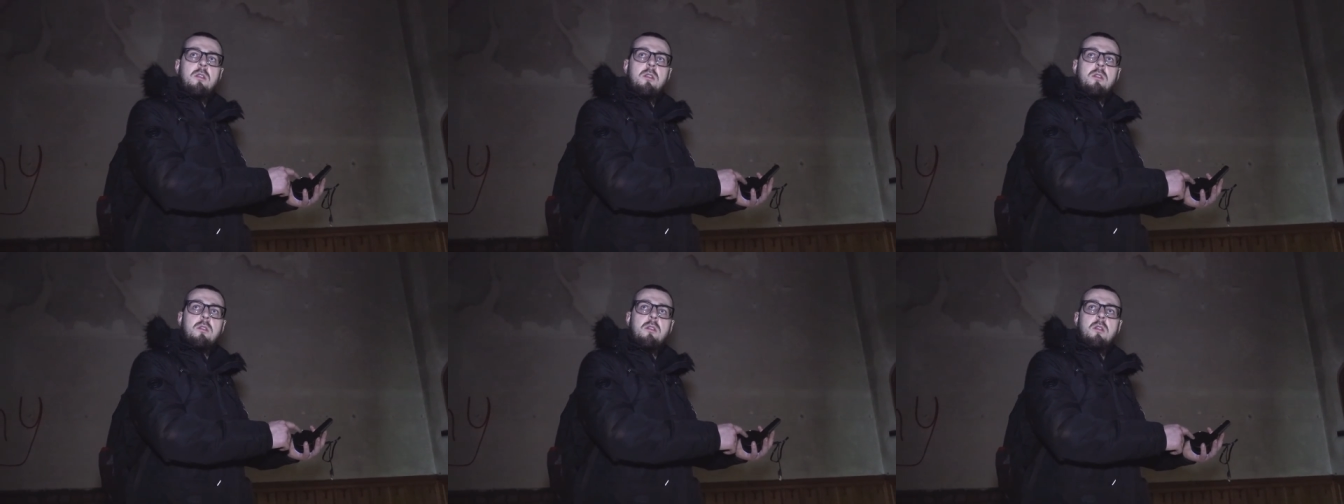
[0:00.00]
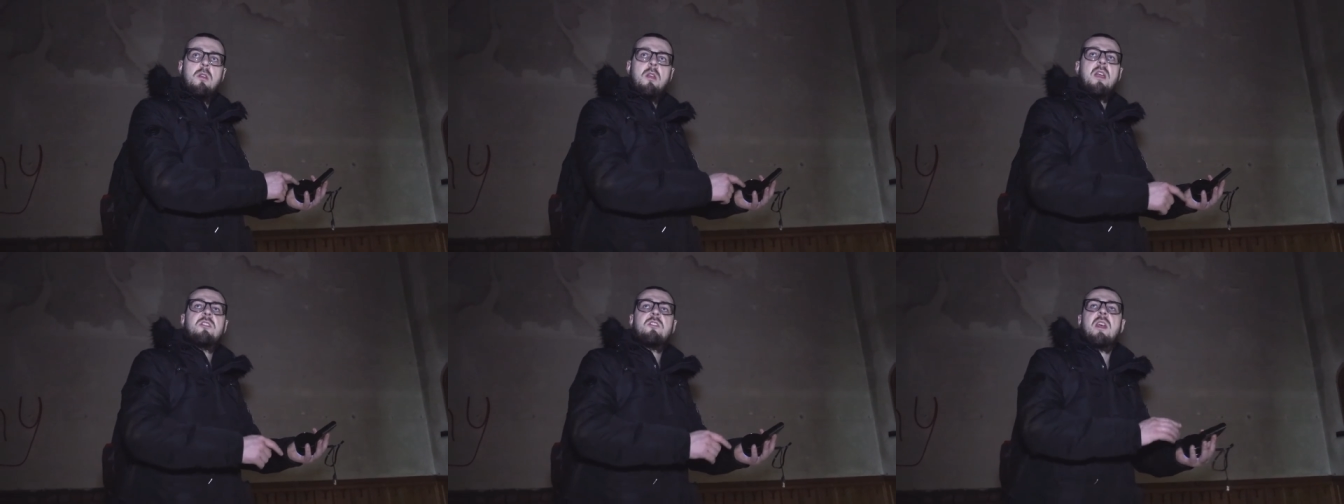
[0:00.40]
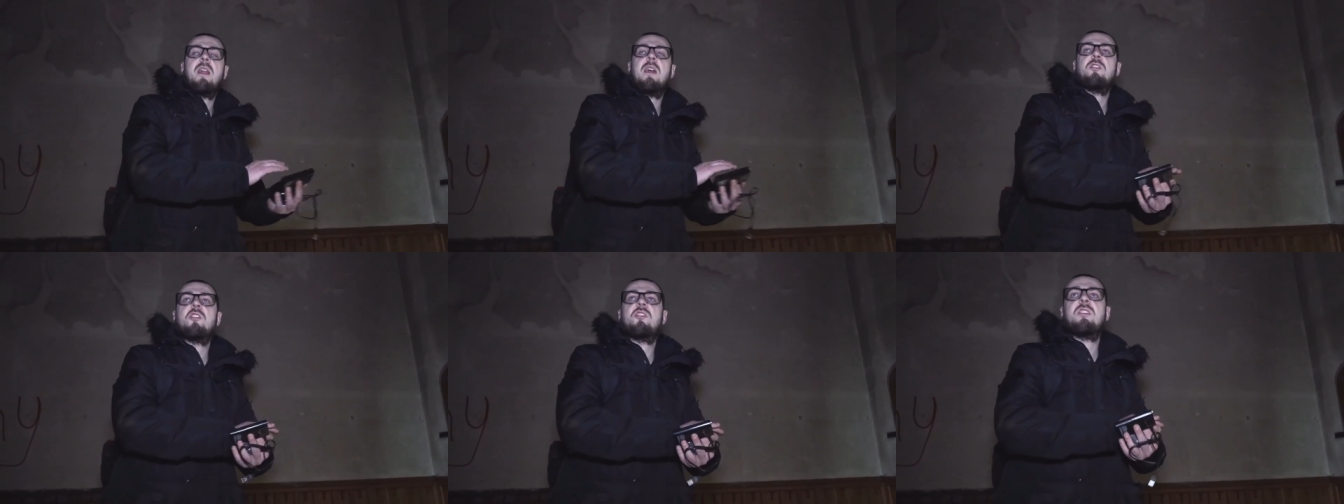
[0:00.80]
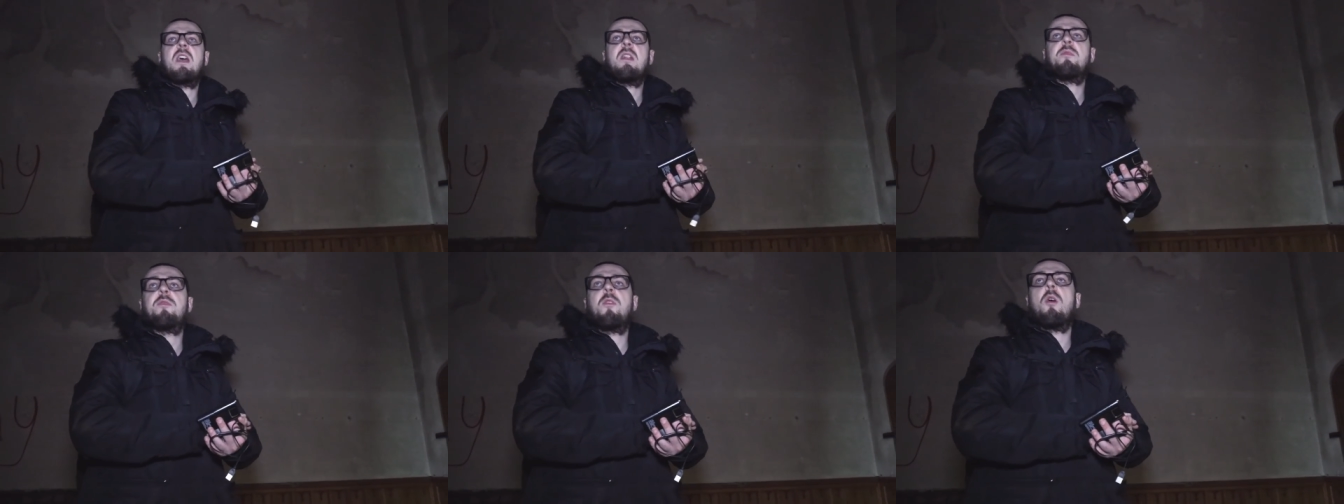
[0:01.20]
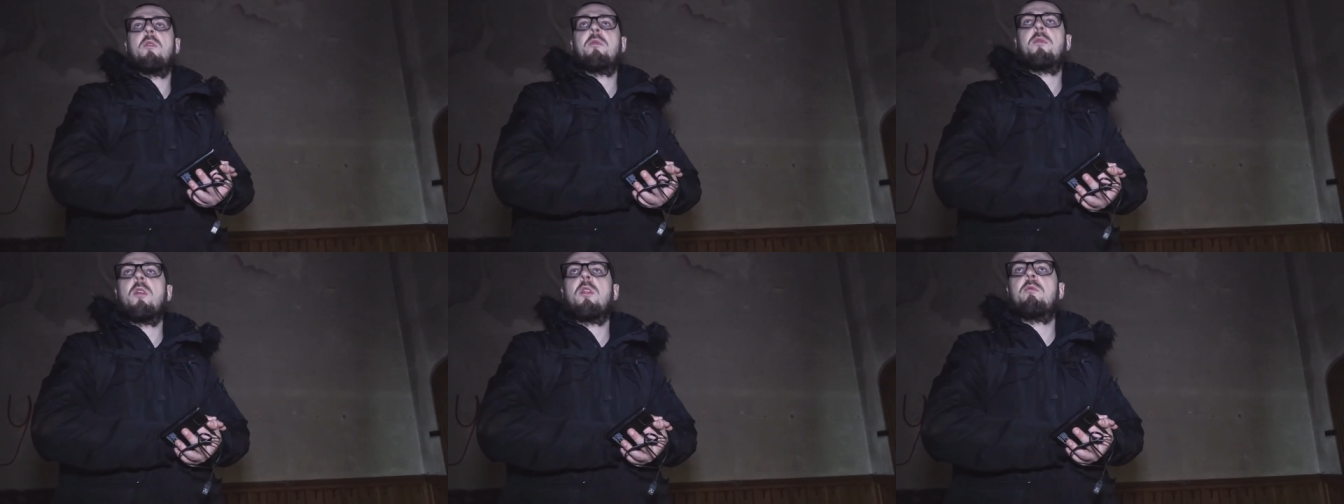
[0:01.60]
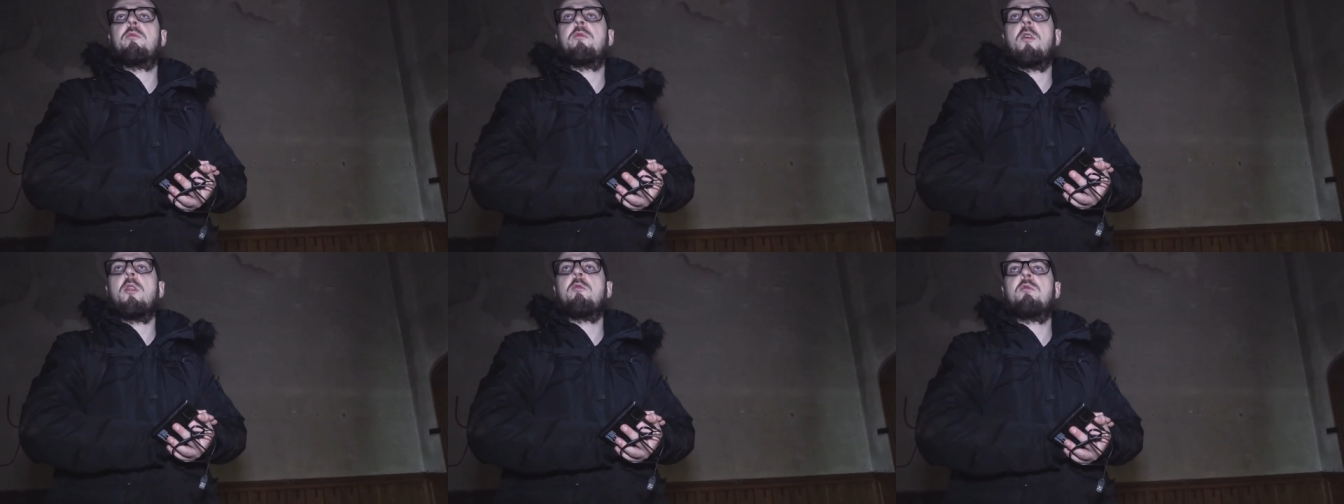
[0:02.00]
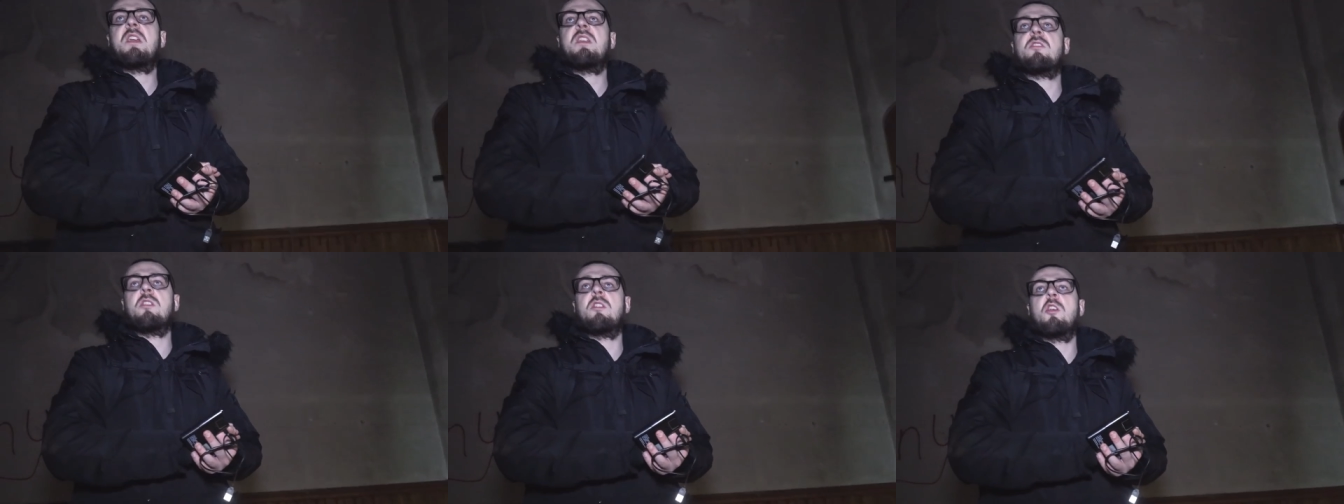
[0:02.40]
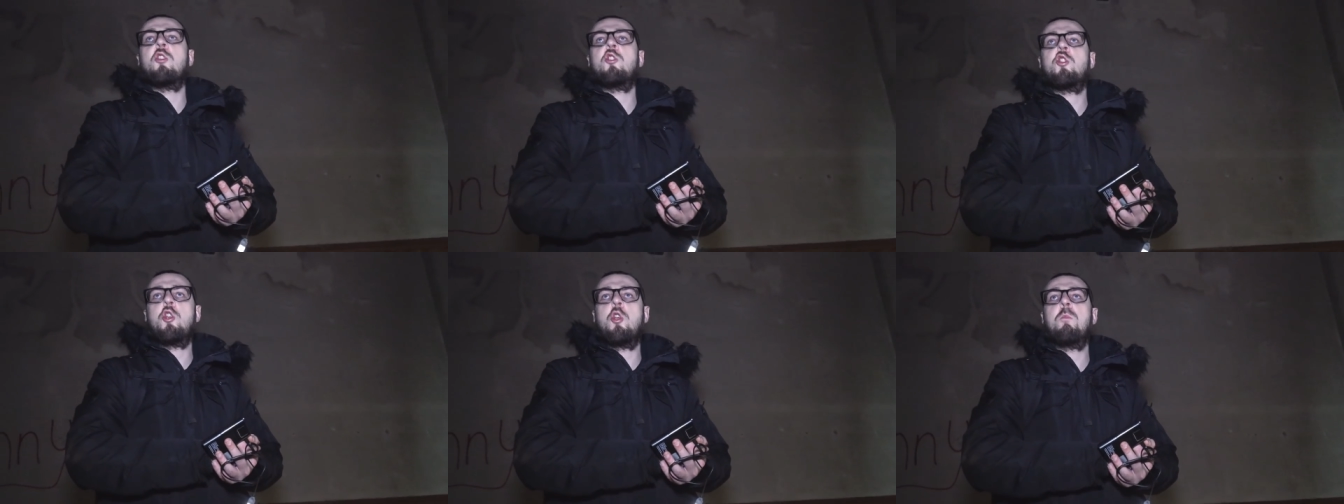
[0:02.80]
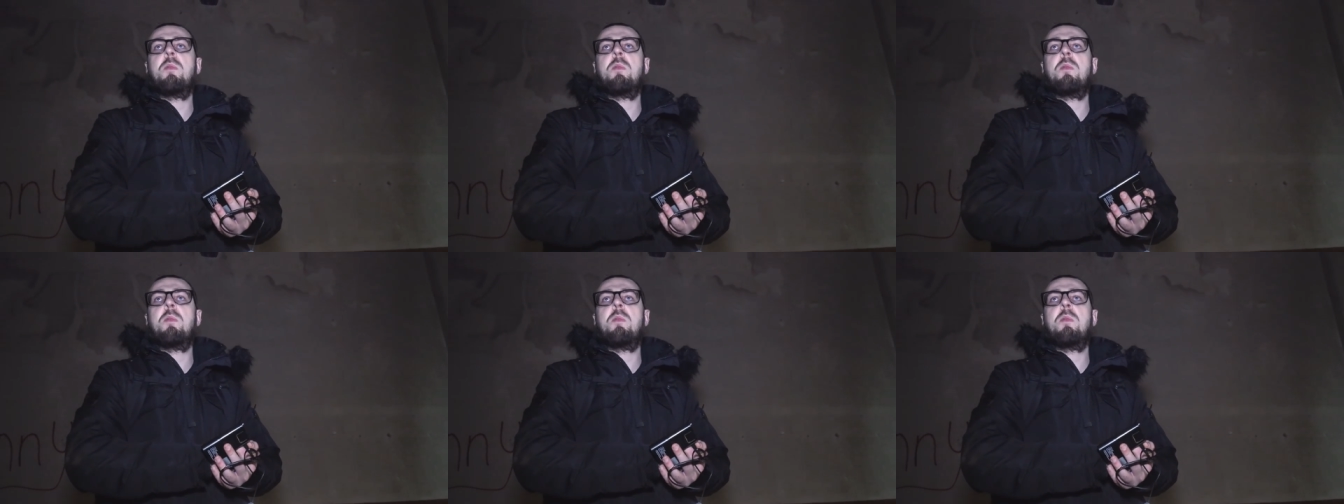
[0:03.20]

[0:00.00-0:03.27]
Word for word: Huh? It, that just said for, for, the, for the reason, shoot